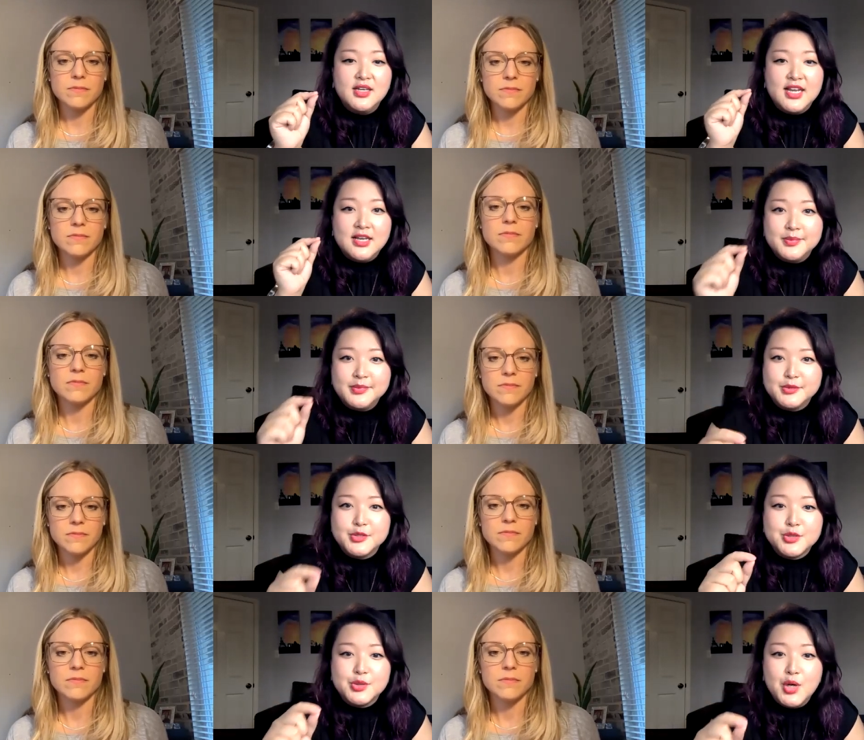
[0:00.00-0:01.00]
Speaker 1: unable
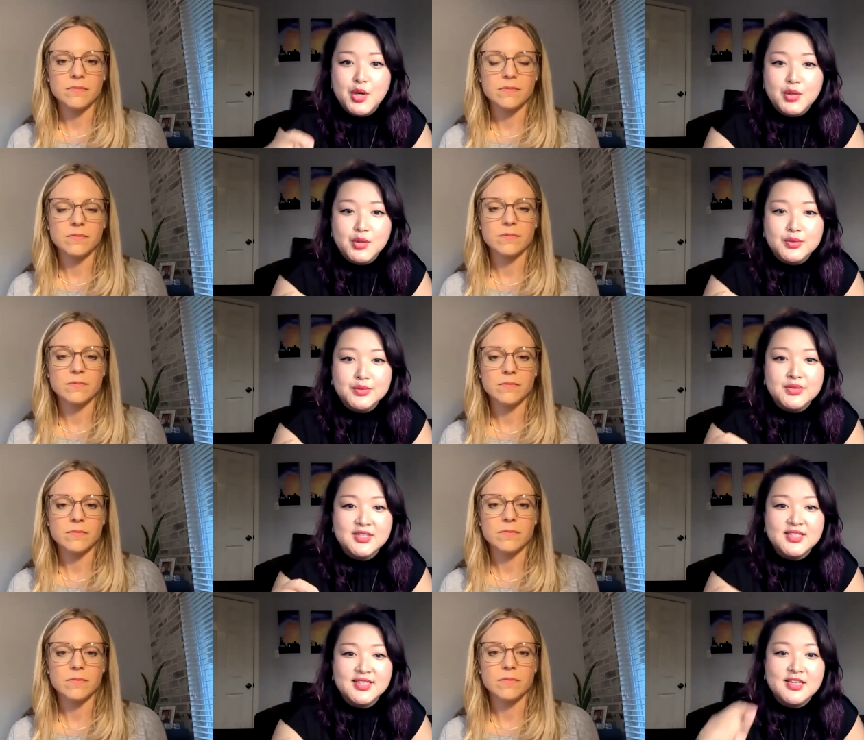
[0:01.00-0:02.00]
to own
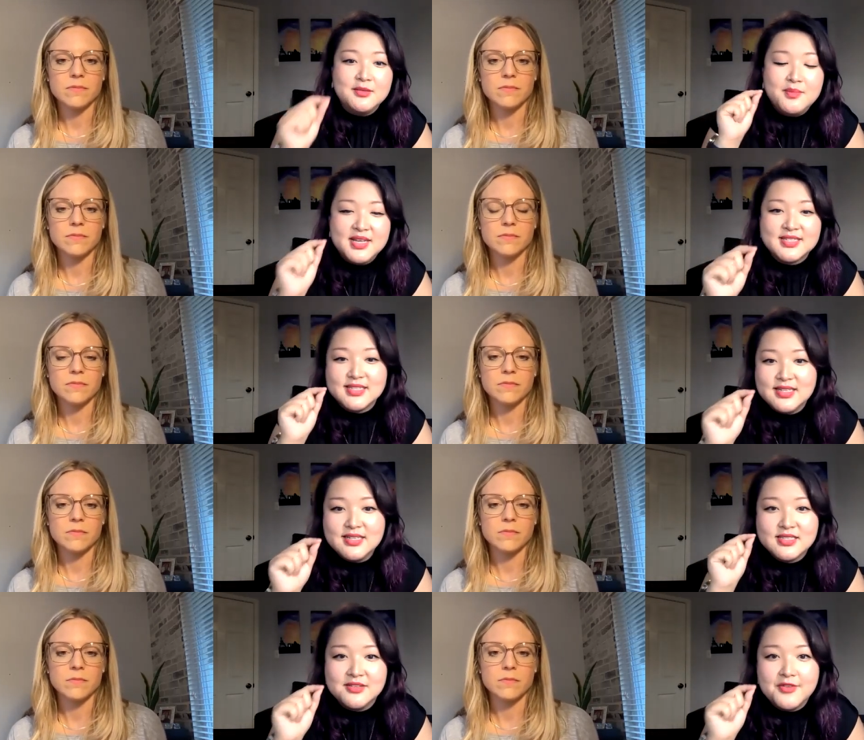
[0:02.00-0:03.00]
the
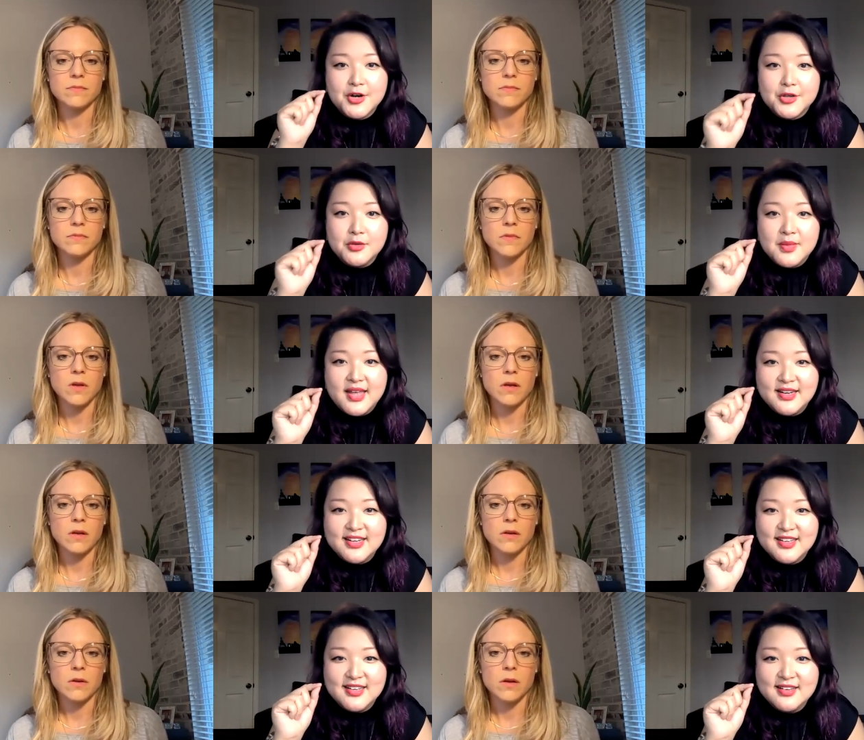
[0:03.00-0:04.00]
messiness of our
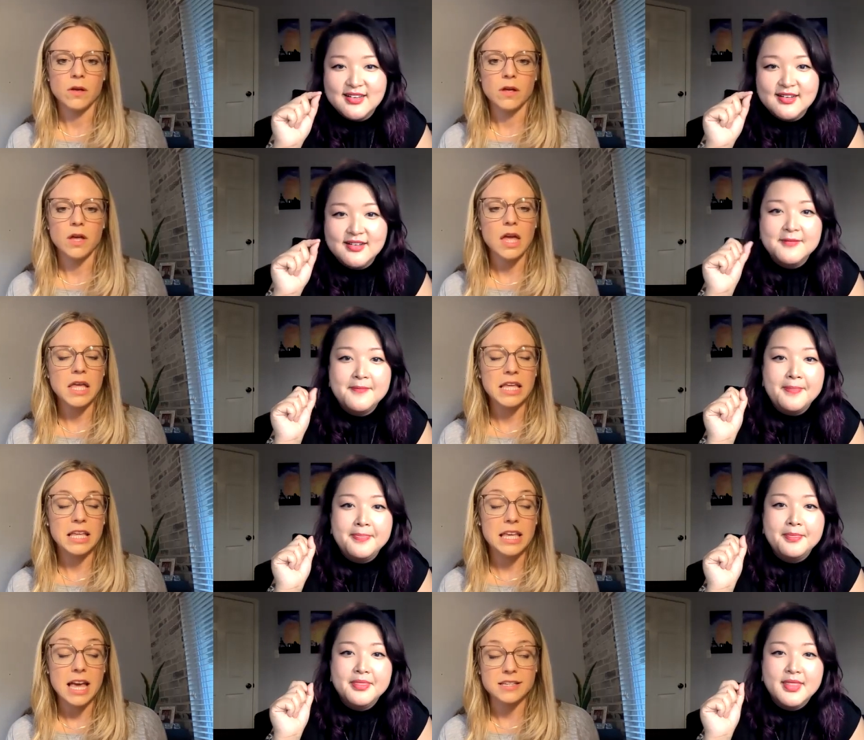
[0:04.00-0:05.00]
humanity.
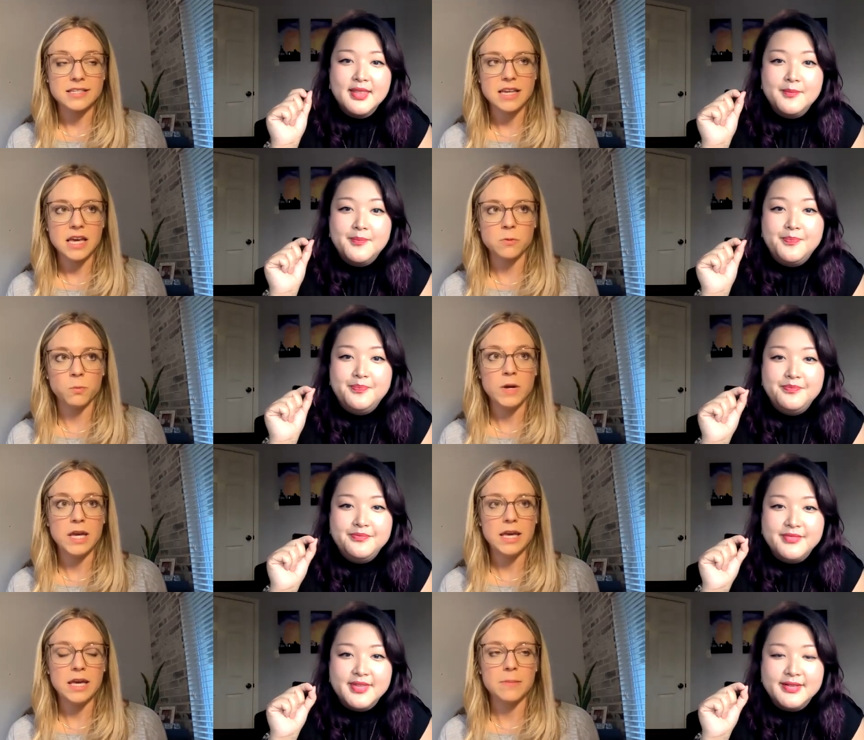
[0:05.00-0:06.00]
Speaker 2: Yes, and
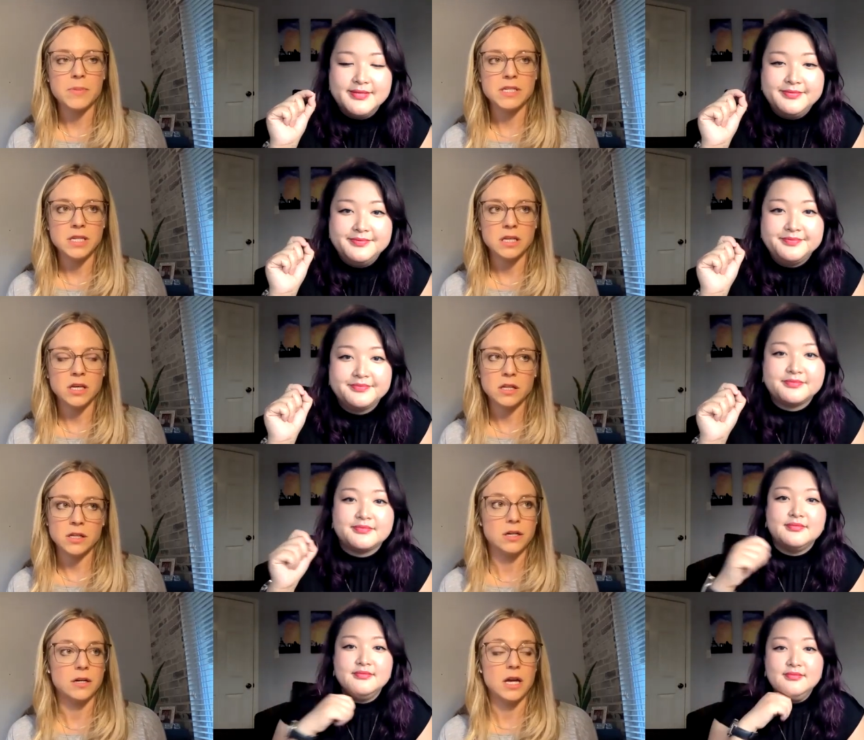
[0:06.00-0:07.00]
we in
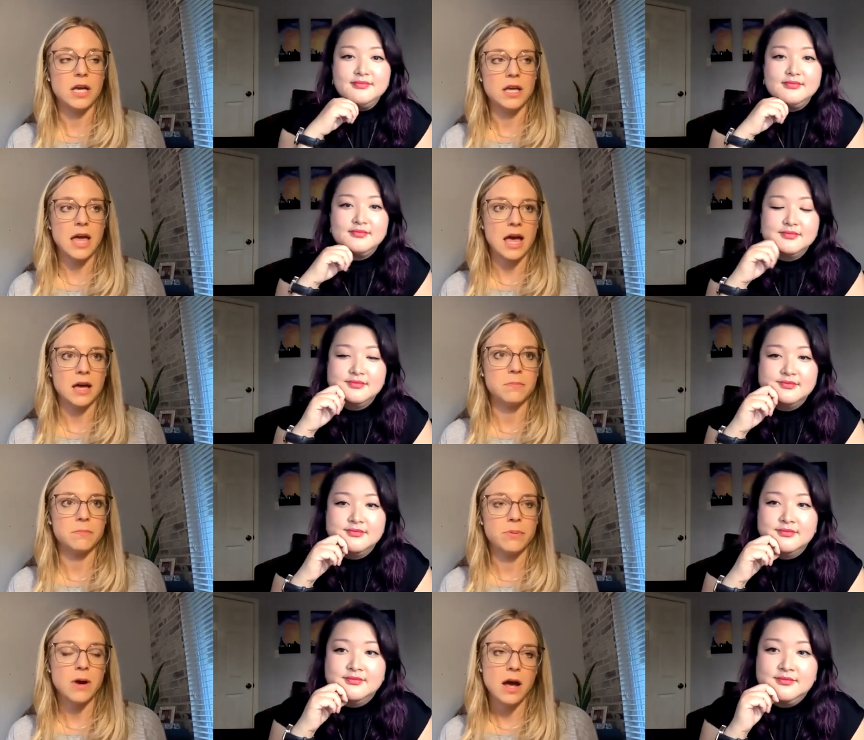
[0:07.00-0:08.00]
particular
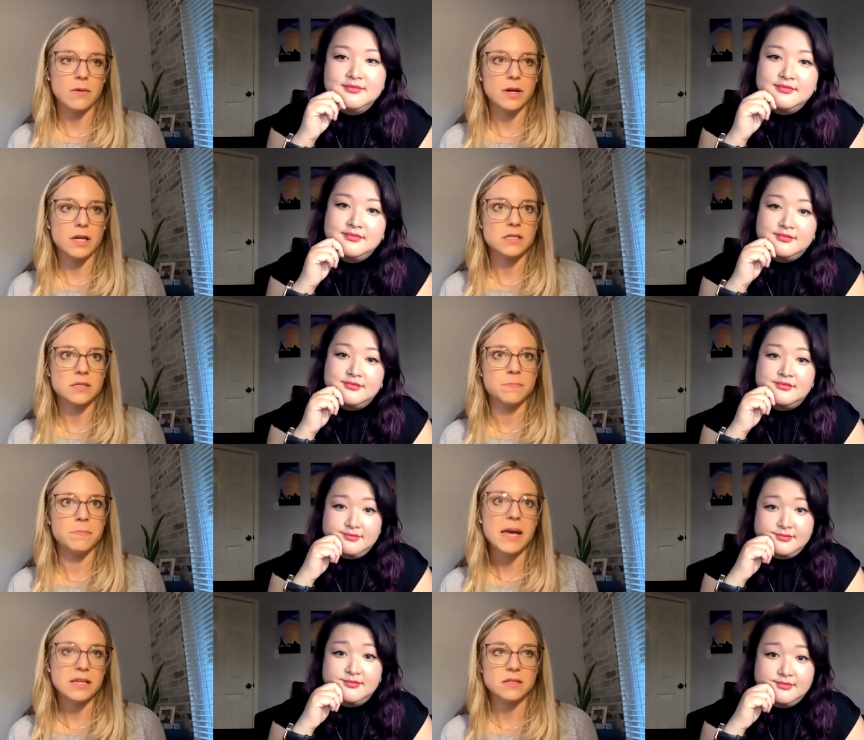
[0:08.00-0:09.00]
at Prowess
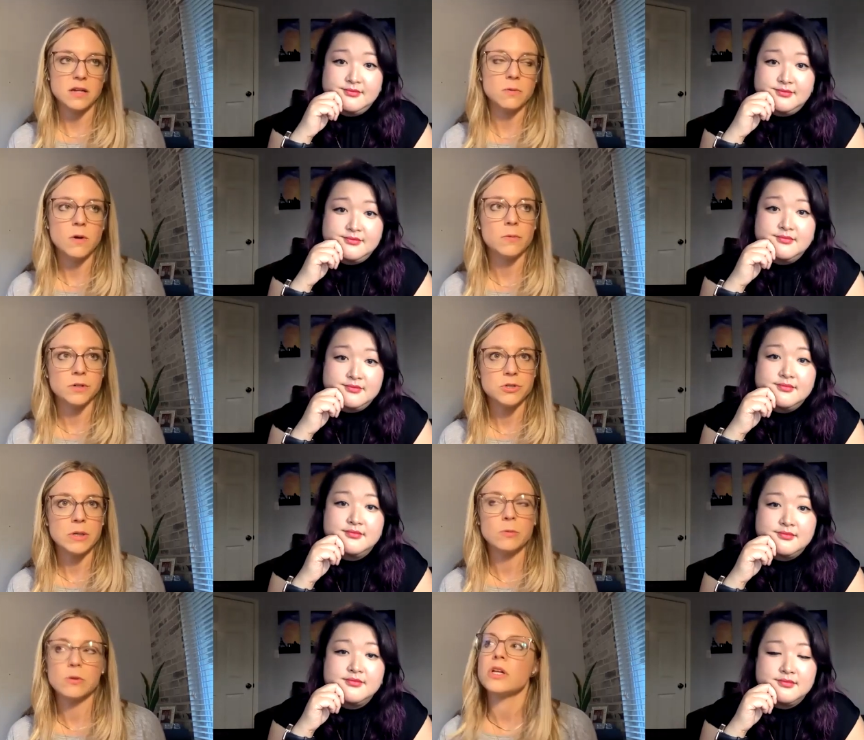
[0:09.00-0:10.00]
based on what we're
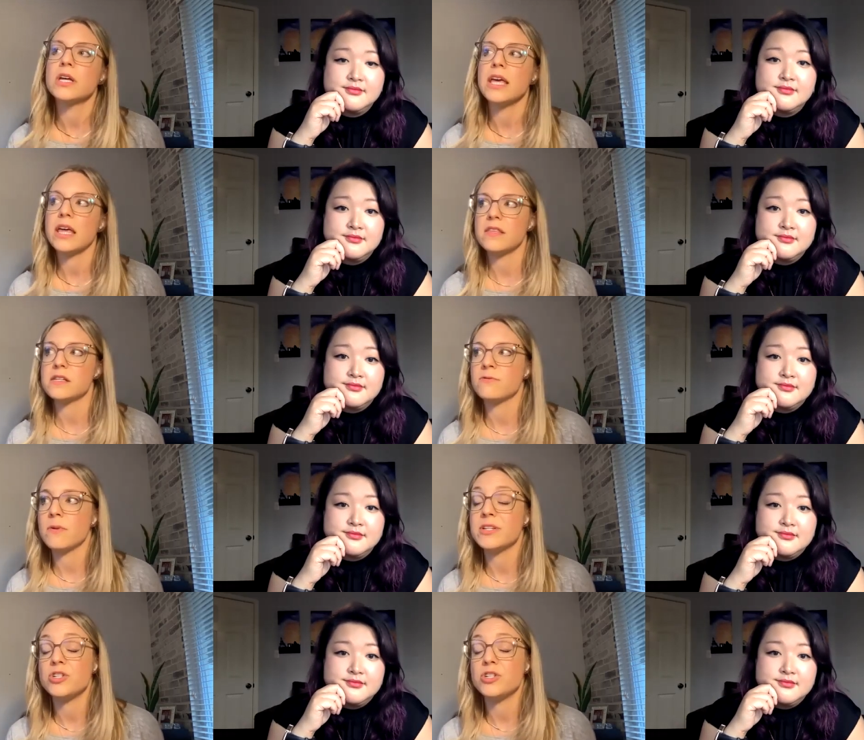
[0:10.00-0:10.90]
doing. We're looking at this